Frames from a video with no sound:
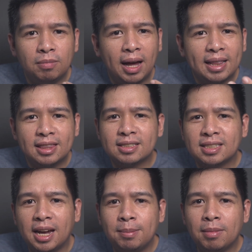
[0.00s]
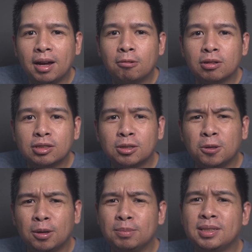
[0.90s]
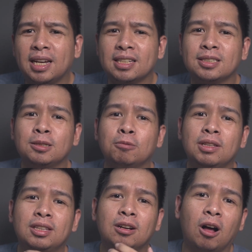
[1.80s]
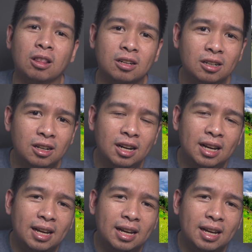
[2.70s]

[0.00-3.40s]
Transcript: at the time I was so obsessed with color